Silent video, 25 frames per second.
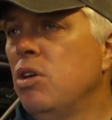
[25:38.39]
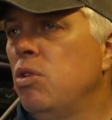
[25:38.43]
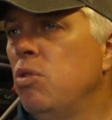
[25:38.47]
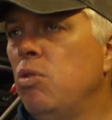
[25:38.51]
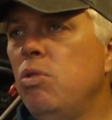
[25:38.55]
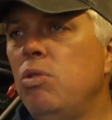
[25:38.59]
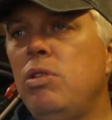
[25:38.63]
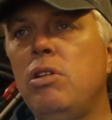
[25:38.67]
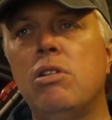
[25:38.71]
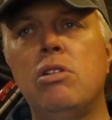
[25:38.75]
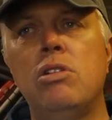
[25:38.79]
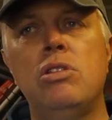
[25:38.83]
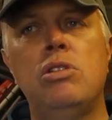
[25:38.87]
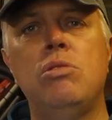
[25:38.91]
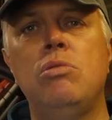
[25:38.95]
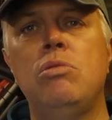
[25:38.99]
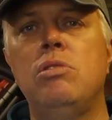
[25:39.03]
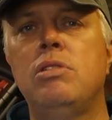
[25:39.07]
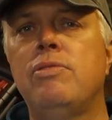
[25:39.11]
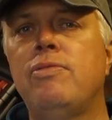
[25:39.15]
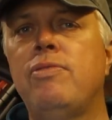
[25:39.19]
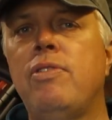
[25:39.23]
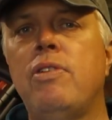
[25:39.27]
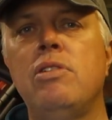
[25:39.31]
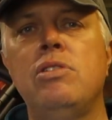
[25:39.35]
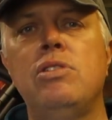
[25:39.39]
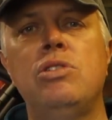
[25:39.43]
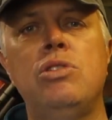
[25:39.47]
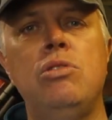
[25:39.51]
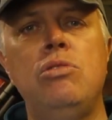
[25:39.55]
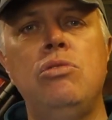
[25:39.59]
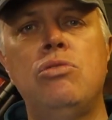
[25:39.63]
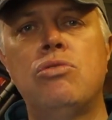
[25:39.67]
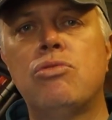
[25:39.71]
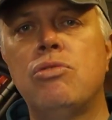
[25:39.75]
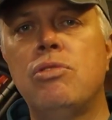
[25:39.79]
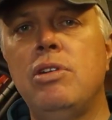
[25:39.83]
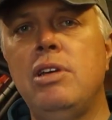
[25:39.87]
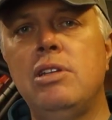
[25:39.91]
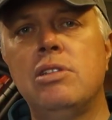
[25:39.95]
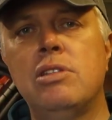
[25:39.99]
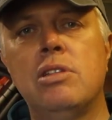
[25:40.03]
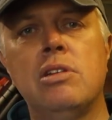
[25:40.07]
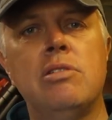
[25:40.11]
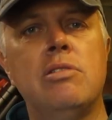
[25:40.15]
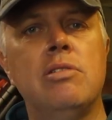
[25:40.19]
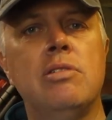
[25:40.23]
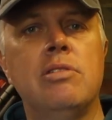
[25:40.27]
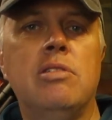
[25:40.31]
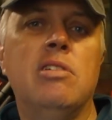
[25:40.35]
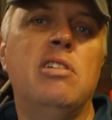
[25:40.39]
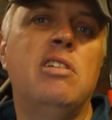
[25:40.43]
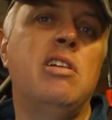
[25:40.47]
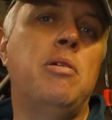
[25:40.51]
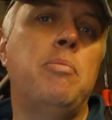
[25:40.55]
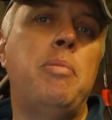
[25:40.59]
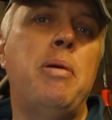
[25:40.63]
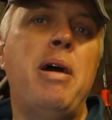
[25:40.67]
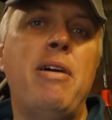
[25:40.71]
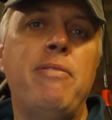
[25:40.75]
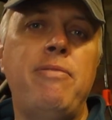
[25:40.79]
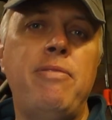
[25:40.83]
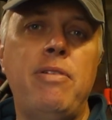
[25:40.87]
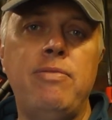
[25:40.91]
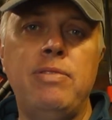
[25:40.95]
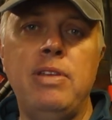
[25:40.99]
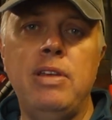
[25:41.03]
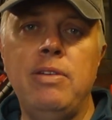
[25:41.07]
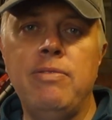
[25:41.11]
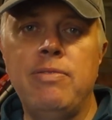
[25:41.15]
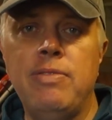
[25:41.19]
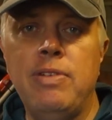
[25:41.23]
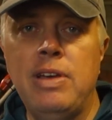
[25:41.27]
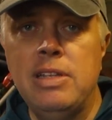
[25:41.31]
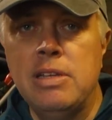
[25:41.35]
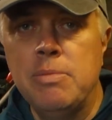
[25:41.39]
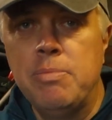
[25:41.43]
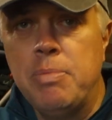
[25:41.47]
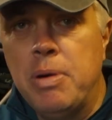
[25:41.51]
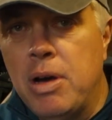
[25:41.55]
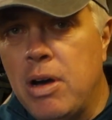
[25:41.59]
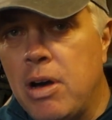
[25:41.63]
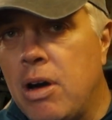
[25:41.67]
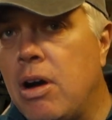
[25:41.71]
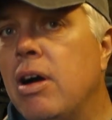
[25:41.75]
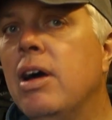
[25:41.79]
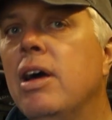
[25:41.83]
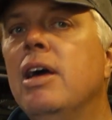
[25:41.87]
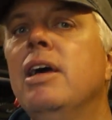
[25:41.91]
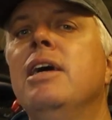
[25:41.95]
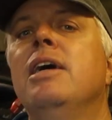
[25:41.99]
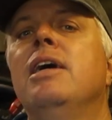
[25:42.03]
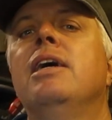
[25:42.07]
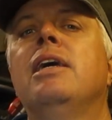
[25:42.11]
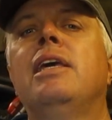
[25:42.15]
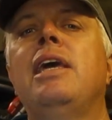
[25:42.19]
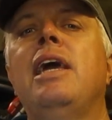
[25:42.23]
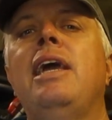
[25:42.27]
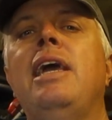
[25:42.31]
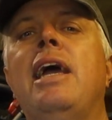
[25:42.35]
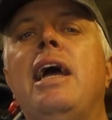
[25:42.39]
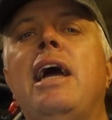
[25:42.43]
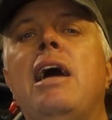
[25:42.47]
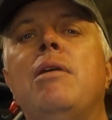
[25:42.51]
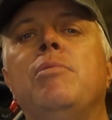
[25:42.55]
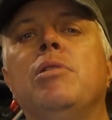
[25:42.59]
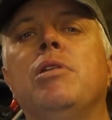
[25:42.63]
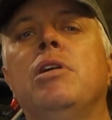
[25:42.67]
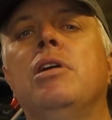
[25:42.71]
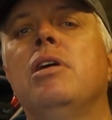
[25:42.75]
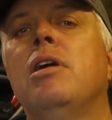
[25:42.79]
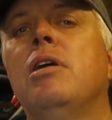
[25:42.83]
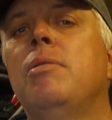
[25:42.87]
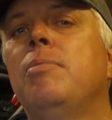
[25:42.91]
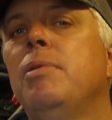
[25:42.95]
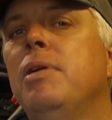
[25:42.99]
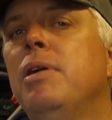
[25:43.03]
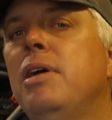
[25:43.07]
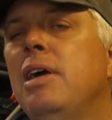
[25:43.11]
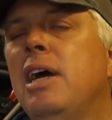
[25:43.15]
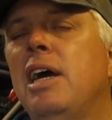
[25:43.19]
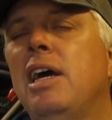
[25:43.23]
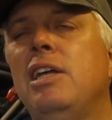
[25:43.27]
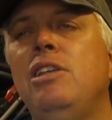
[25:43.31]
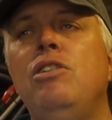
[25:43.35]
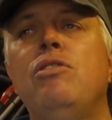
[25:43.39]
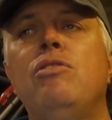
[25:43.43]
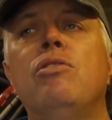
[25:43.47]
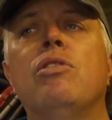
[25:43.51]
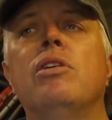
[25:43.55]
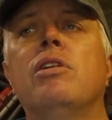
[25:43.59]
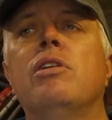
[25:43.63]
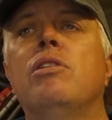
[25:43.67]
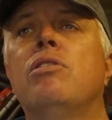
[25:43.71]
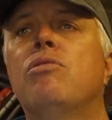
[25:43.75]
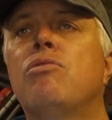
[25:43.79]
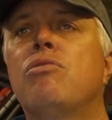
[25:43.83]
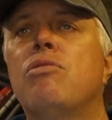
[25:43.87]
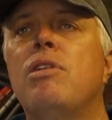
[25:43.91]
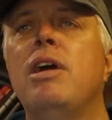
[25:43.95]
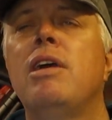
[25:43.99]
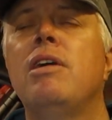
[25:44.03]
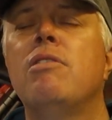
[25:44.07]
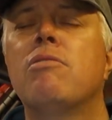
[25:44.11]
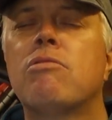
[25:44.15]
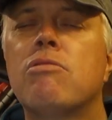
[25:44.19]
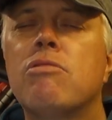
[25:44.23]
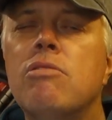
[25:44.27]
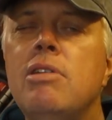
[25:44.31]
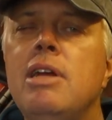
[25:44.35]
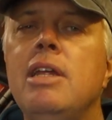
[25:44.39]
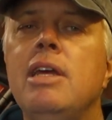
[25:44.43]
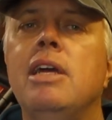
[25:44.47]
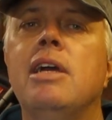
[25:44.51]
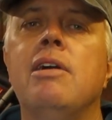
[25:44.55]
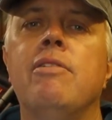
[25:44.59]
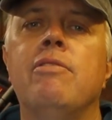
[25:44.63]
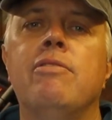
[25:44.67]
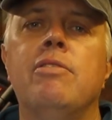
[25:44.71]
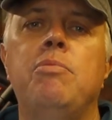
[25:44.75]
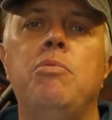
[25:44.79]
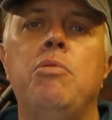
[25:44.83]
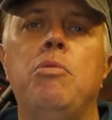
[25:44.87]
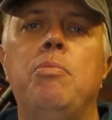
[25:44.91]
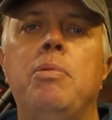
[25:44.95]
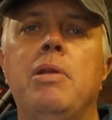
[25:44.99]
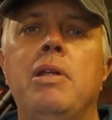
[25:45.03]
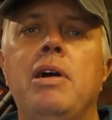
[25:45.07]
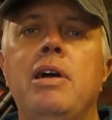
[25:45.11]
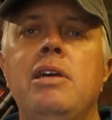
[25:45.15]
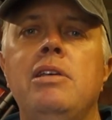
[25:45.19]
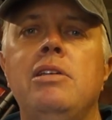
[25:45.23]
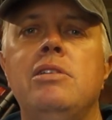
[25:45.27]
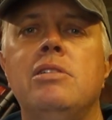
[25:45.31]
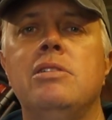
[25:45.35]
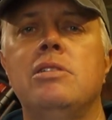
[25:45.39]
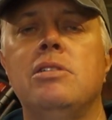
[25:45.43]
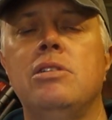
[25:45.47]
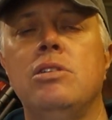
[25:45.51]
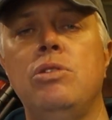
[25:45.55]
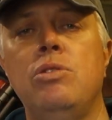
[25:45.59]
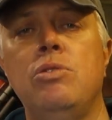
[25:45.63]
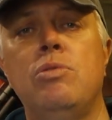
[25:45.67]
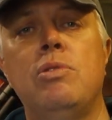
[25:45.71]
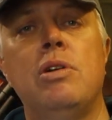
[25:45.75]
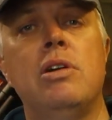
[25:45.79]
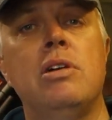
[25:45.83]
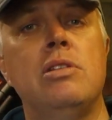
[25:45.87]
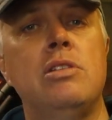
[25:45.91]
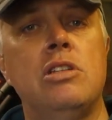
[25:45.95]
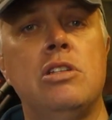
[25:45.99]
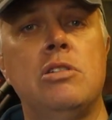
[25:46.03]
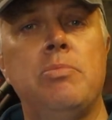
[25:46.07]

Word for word: All you got to do is find two trees that are, that are about 15 feet apart, get your hammock up and you've got a great, really comfortable place to, uh, to